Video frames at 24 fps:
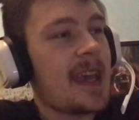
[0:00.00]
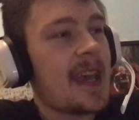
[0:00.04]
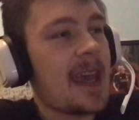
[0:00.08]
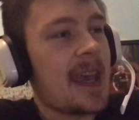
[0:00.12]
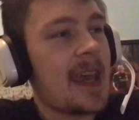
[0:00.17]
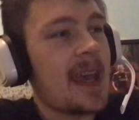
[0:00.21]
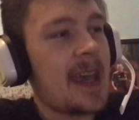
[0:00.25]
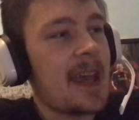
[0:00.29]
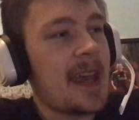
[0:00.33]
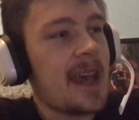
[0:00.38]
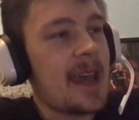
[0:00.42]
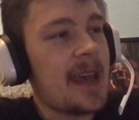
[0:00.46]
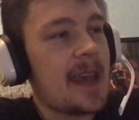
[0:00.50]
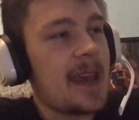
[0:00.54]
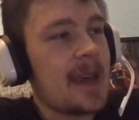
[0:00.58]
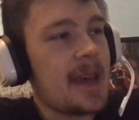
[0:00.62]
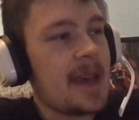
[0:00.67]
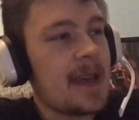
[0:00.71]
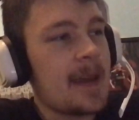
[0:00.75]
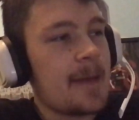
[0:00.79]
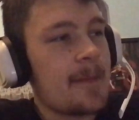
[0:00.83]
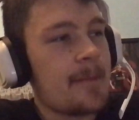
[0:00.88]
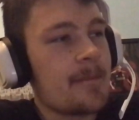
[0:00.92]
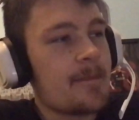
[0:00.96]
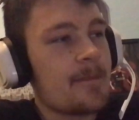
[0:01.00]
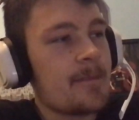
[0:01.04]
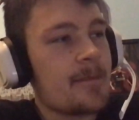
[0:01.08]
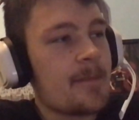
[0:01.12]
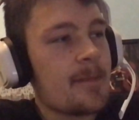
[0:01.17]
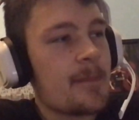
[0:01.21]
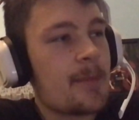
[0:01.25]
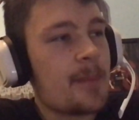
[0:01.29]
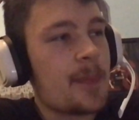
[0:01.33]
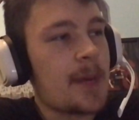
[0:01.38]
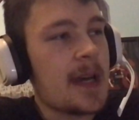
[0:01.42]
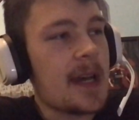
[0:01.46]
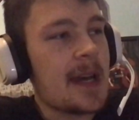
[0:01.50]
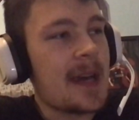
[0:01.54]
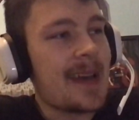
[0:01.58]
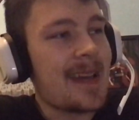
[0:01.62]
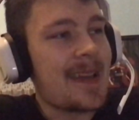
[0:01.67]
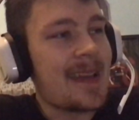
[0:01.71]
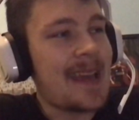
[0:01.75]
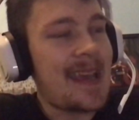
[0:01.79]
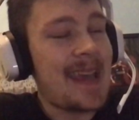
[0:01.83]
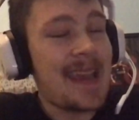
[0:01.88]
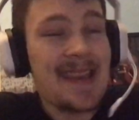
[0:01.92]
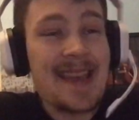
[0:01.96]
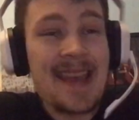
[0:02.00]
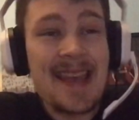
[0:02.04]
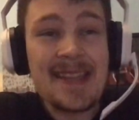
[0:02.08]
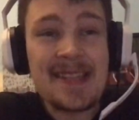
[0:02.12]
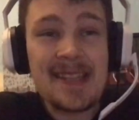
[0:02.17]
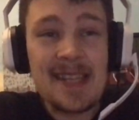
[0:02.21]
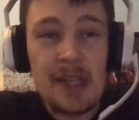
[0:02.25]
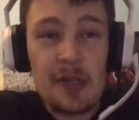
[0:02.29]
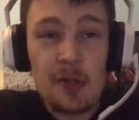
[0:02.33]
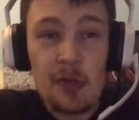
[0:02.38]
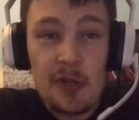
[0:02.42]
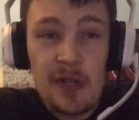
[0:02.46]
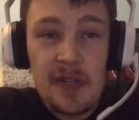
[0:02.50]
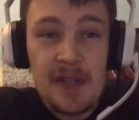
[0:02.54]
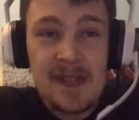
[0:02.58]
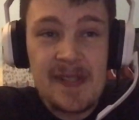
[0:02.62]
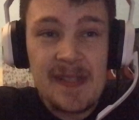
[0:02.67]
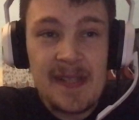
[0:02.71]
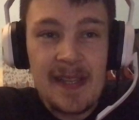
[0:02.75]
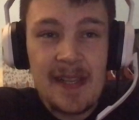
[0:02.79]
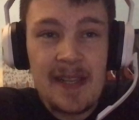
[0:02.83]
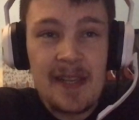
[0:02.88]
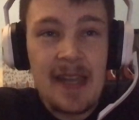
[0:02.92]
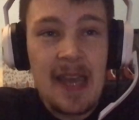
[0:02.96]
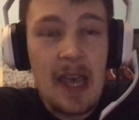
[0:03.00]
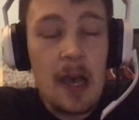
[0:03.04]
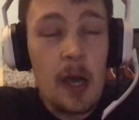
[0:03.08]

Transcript: But it is a Goodison.